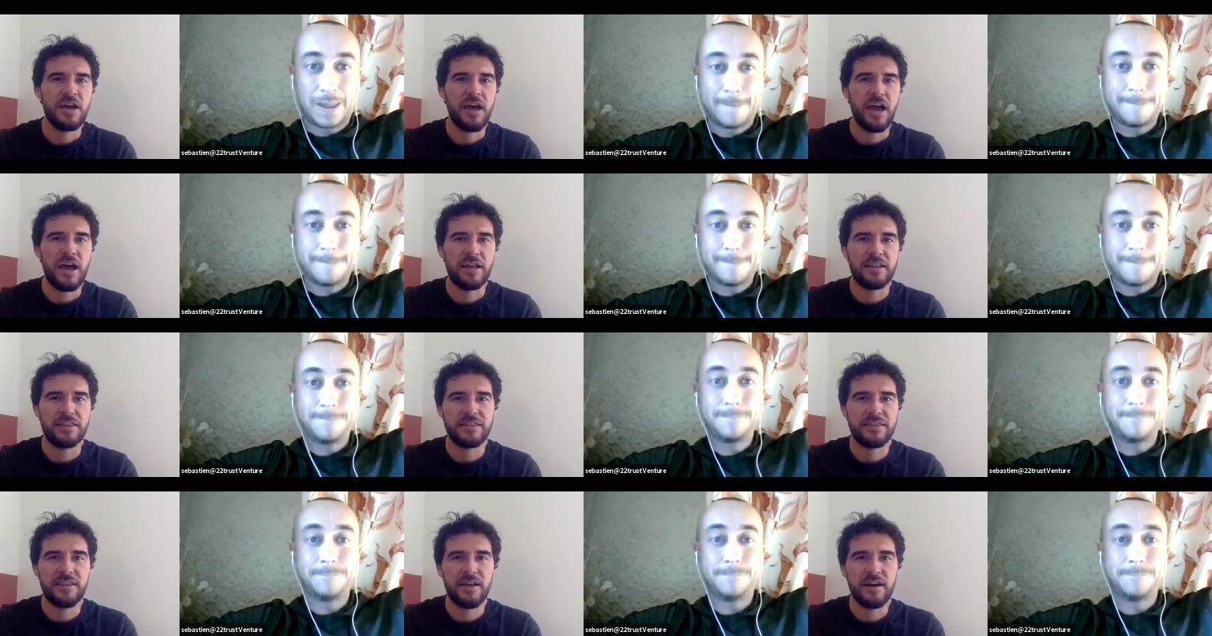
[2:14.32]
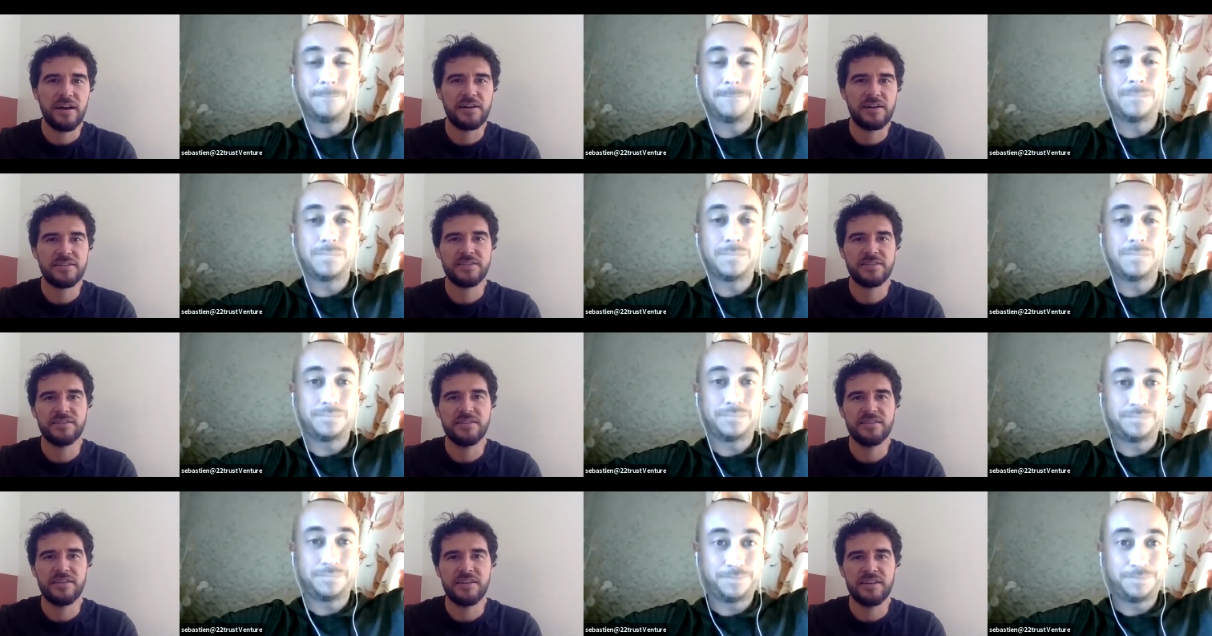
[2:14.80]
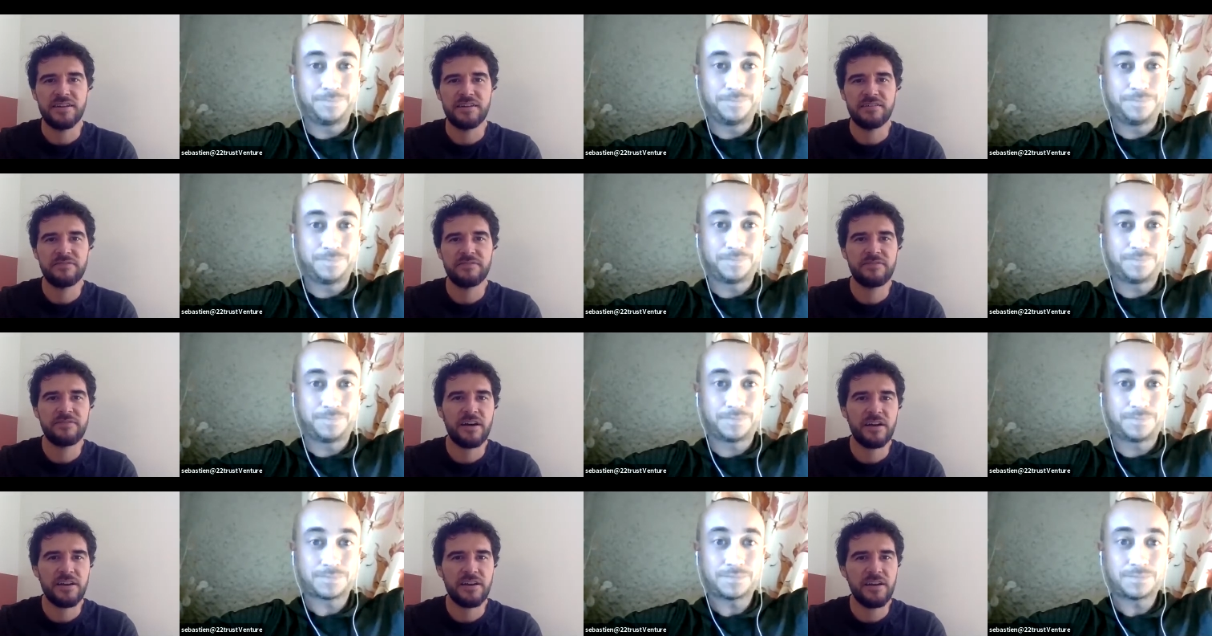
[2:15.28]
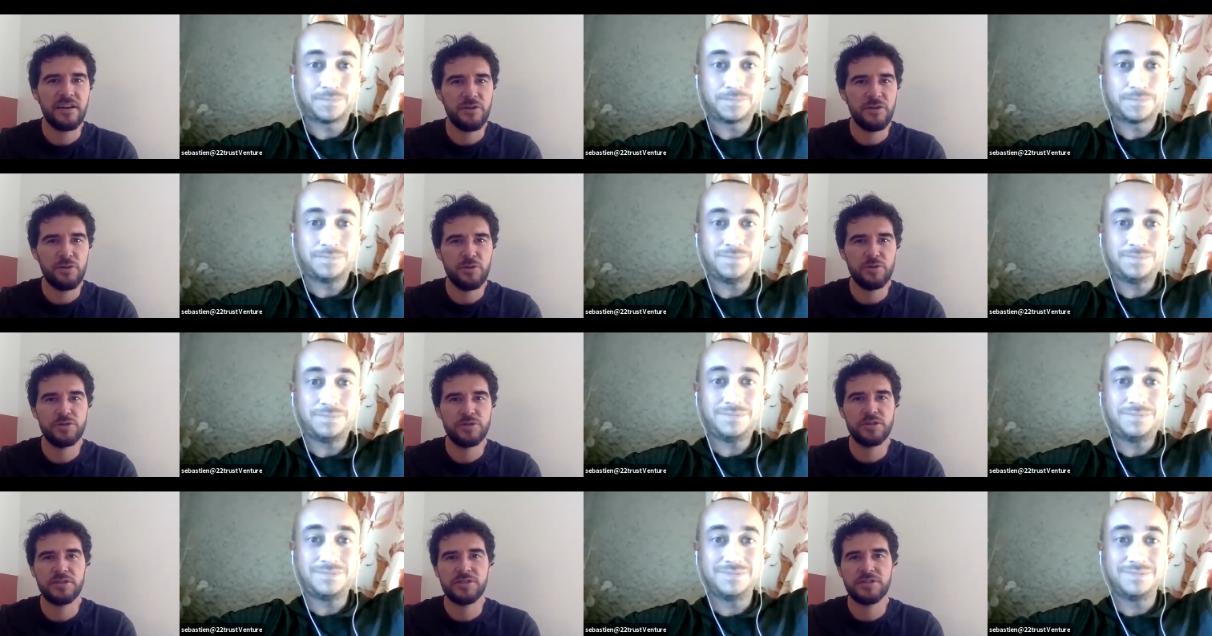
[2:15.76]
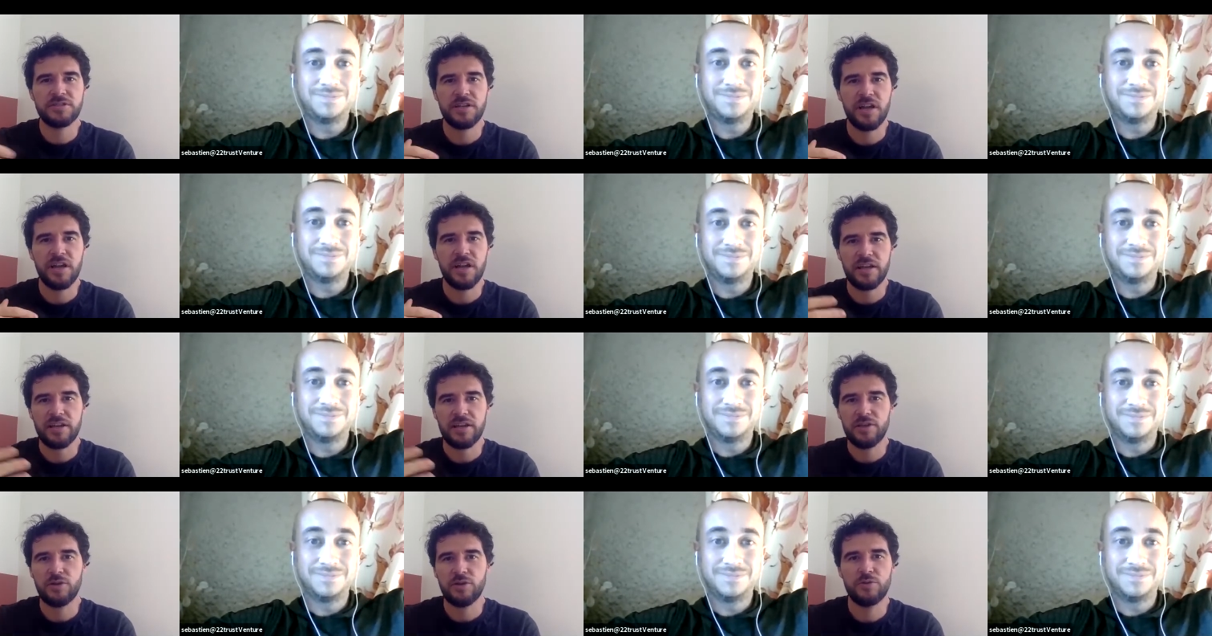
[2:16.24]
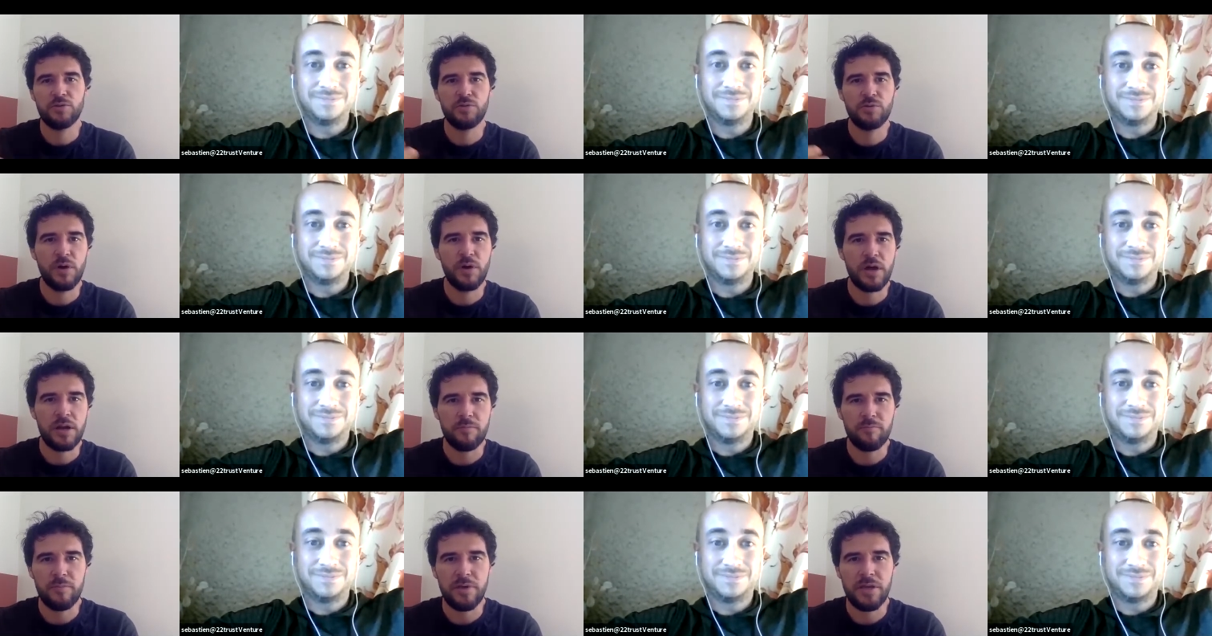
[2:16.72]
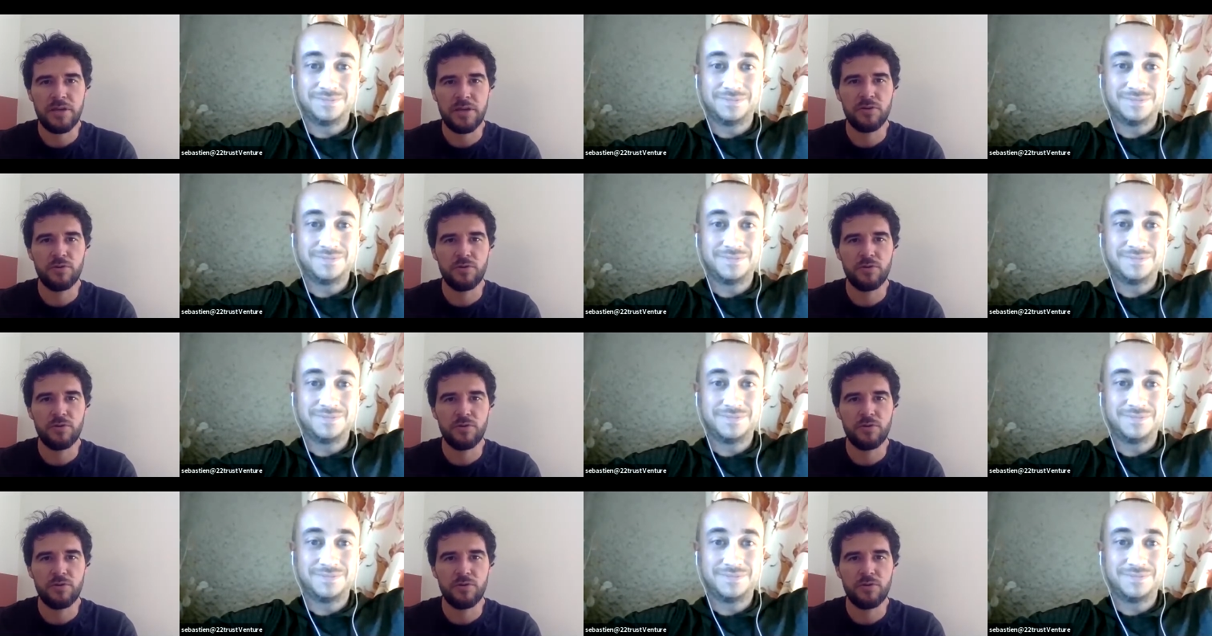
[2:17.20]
Speaker 1: and thus the final users like you and me